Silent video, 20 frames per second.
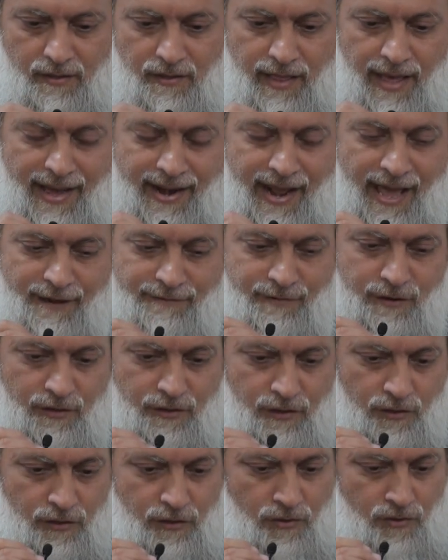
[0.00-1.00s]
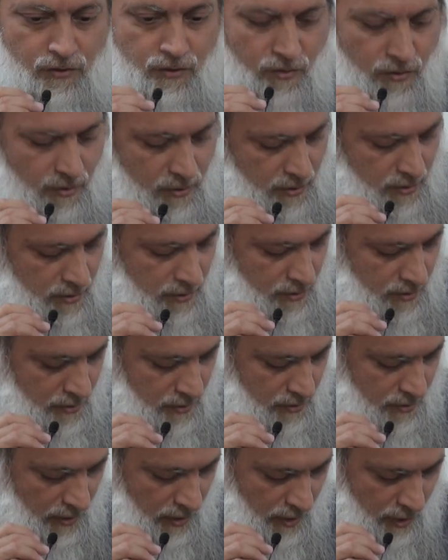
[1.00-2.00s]
That afternoon,
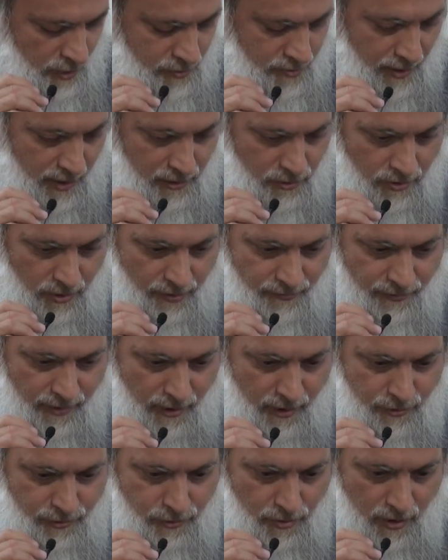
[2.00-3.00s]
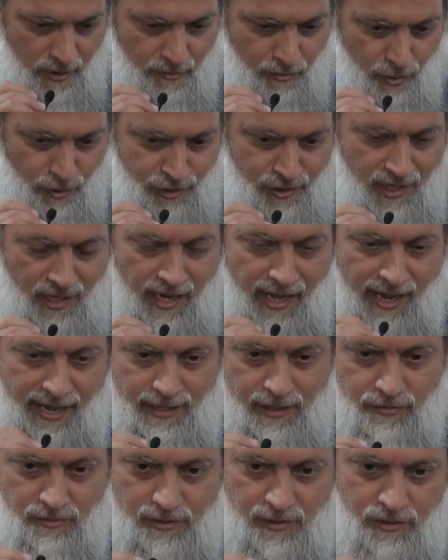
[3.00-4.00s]
Allah subhanahu wa ta'ala revealed Surah
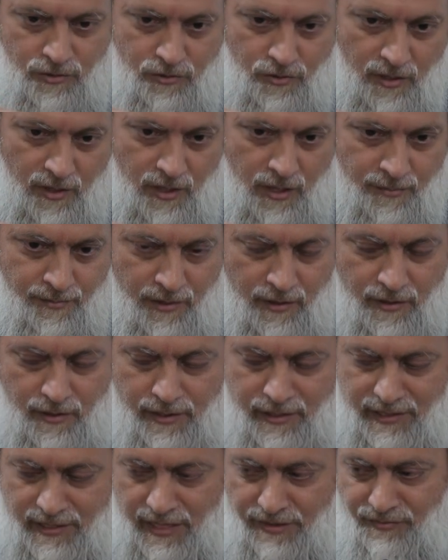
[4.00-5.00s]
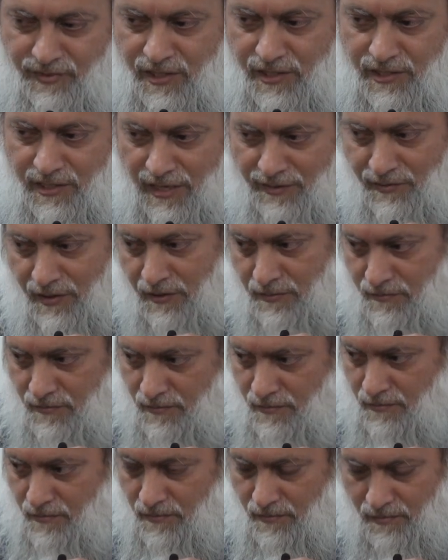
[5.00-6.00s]
Mursalat, which is Surah number 77.
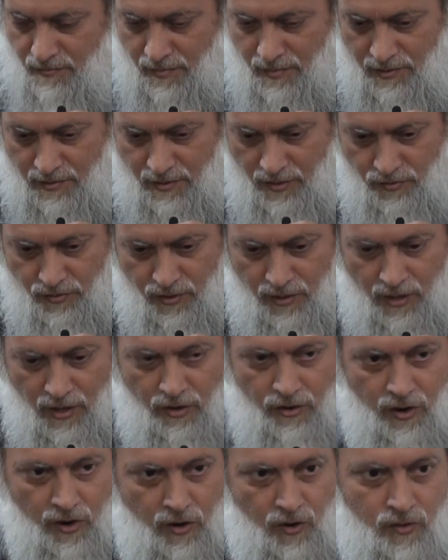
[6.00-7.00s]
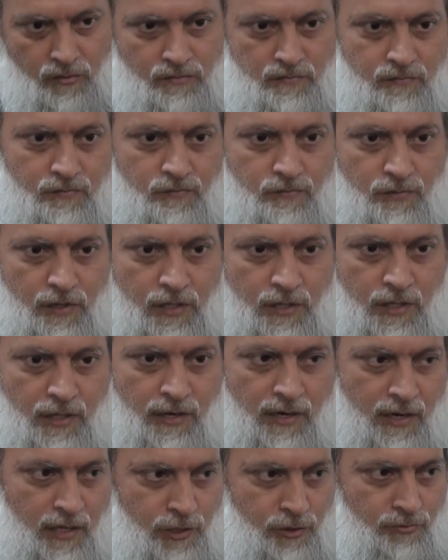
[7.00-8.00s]
So when you go home, read
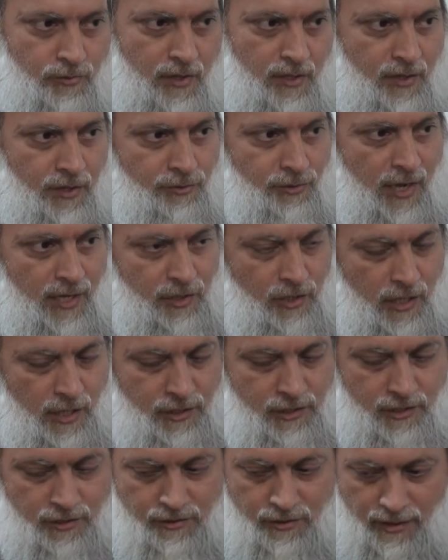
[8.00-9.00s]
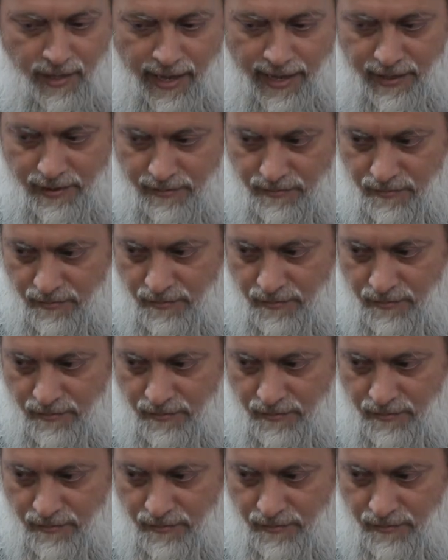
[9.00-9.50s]
the translation to that.